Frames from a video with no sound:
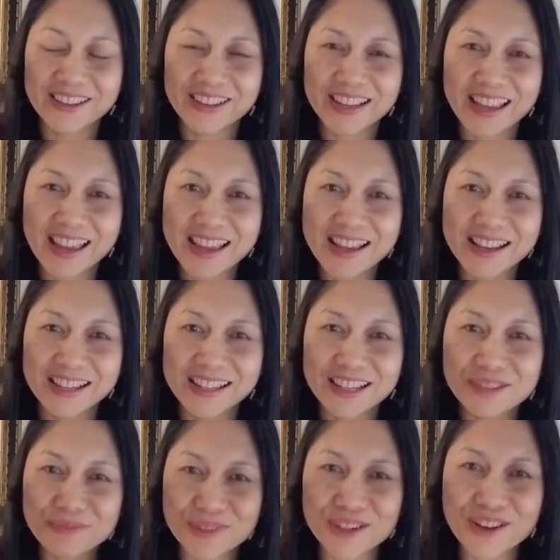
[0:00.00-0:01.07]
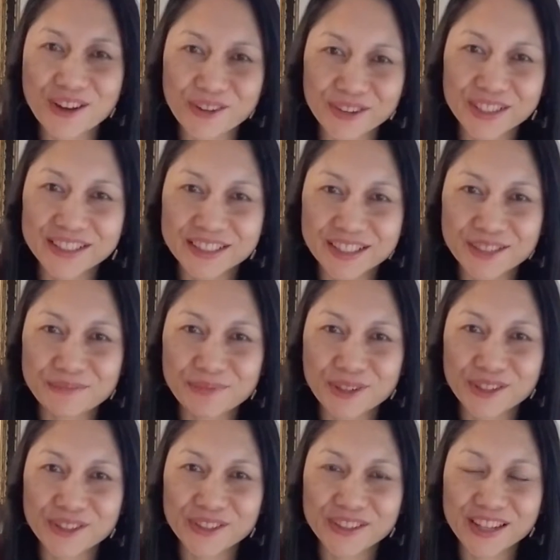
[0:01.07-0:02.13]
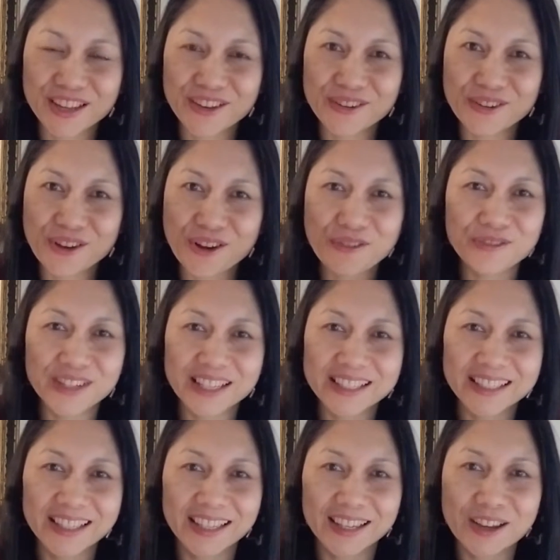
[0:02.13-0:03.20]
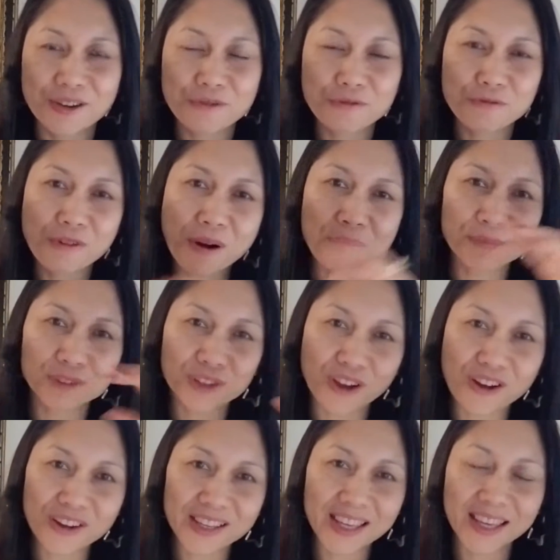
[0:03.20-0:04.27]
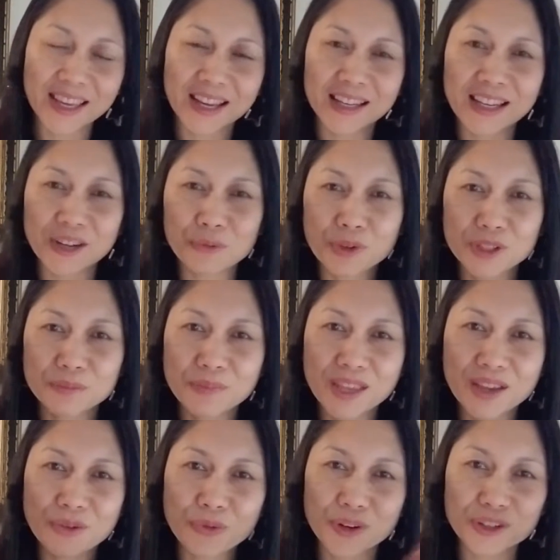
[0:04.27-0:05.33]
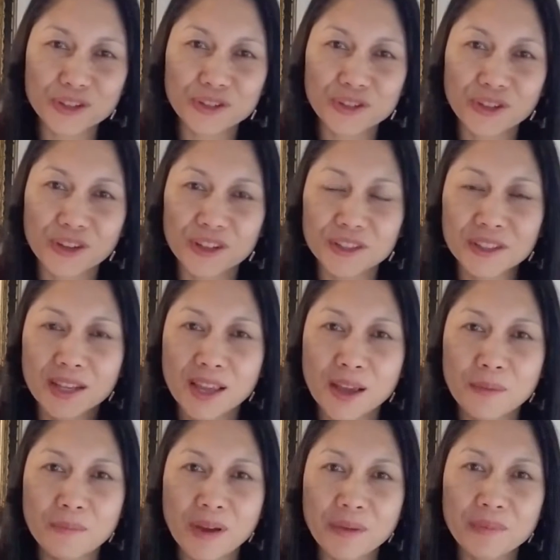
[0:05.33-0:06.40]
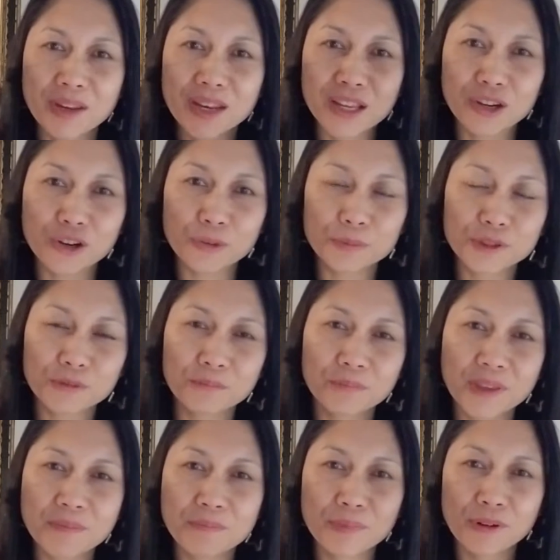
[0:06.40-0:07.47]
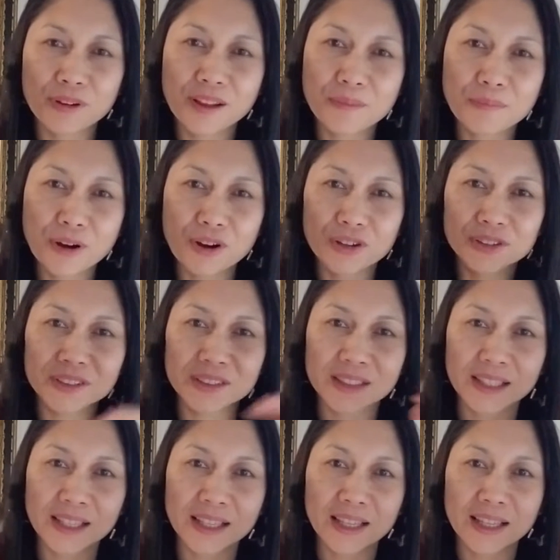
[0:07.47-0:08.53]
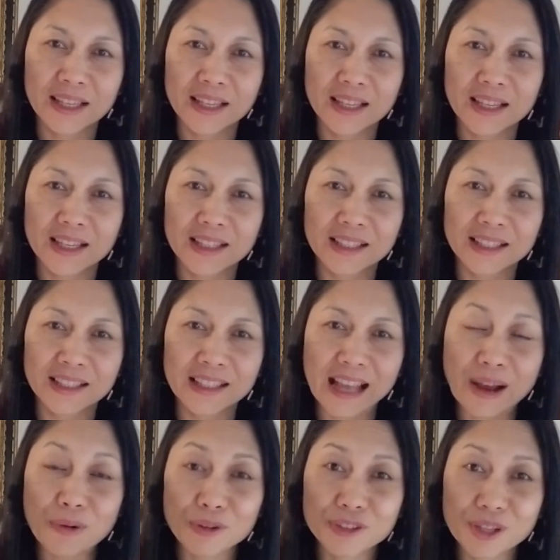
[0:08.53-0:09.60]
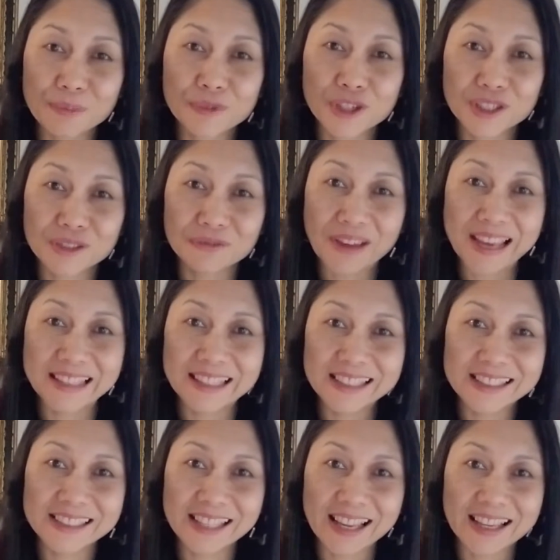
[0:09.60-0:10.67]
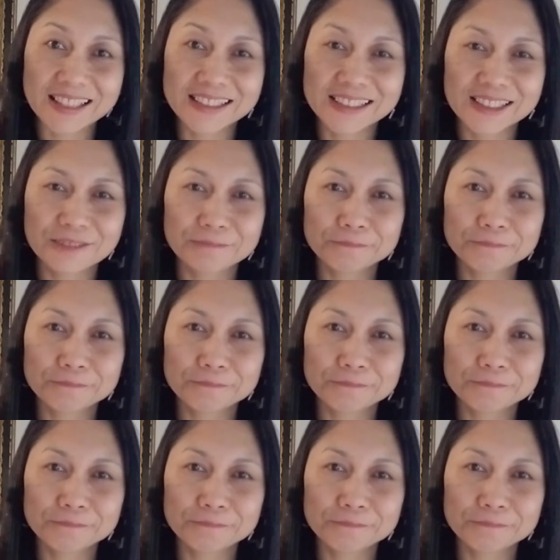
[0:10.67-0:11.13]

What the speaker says: Okay, let me know who is this person that you know that from talking that was being questioned by many groups of people about our subject's finances,